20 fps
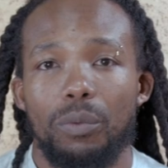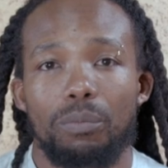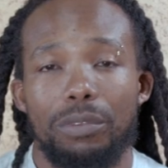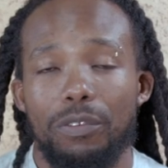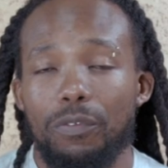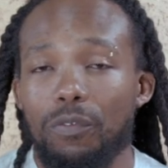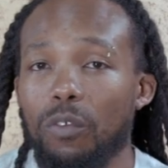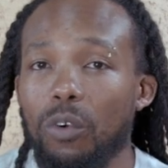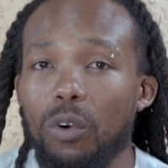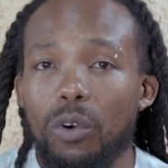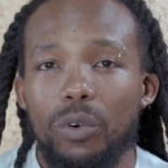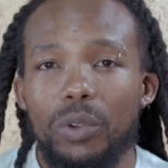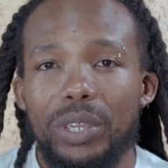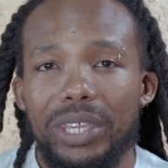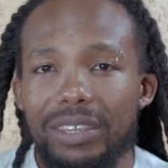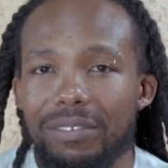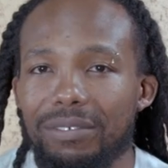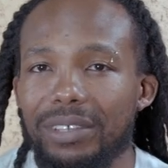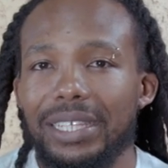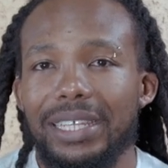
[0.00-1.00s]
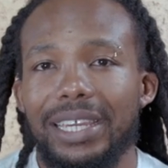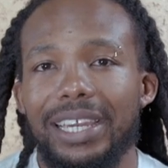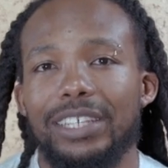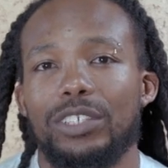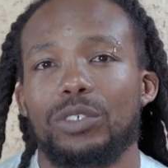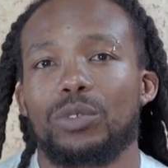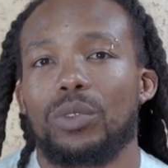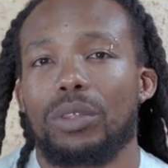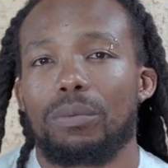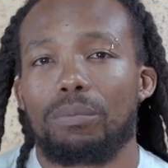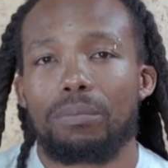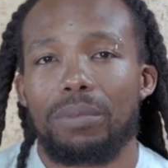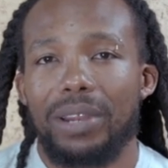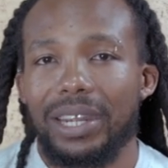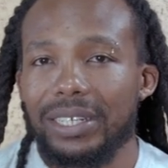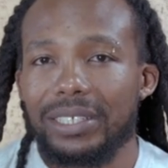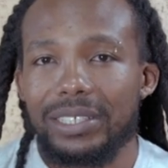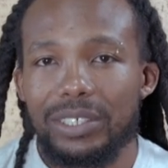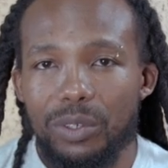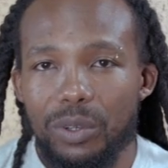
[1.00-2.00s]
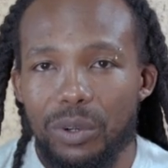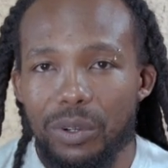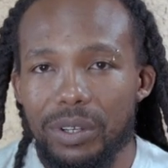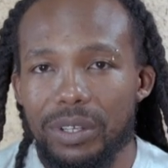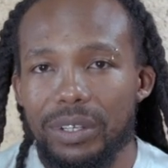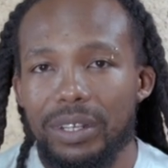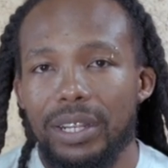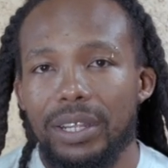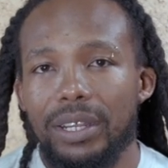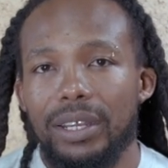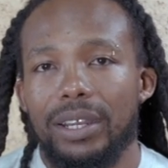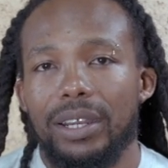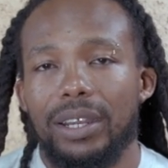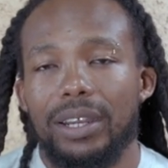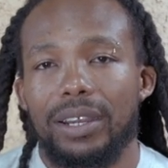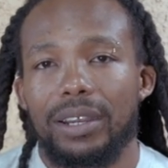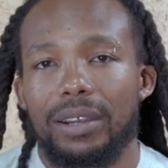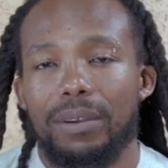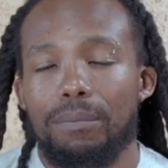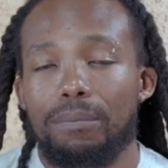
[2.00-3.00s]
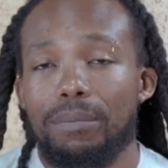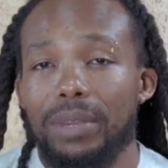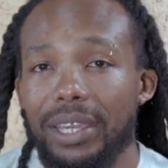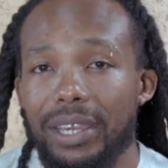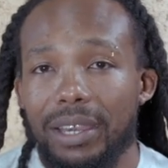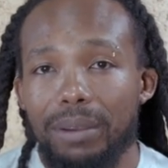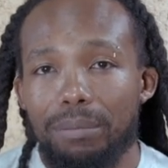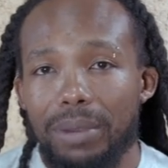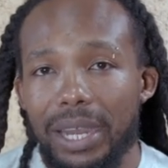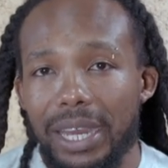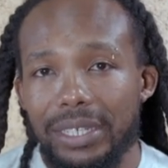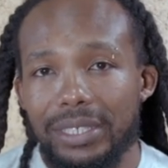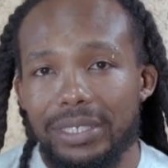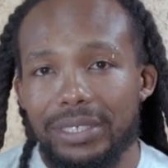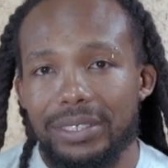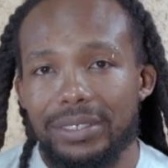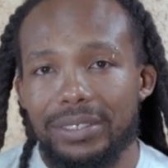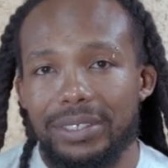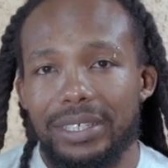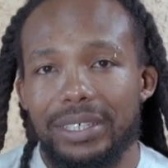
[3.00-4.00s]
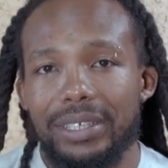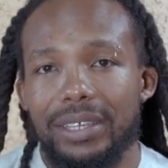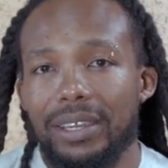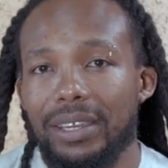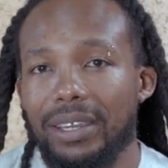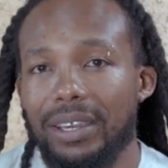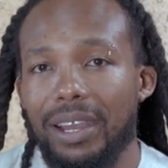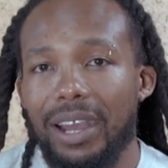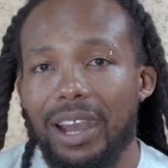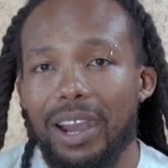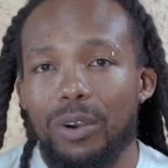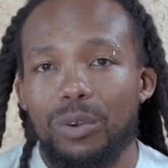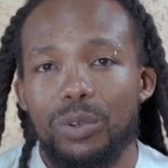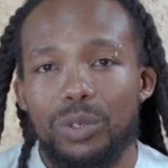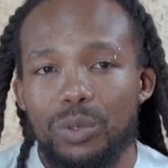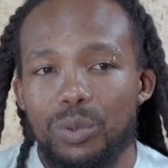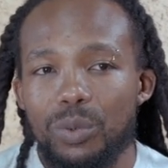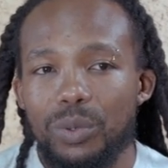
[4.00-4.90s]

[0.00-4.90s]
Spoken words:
Before we even get to the practical makeup artistry, how do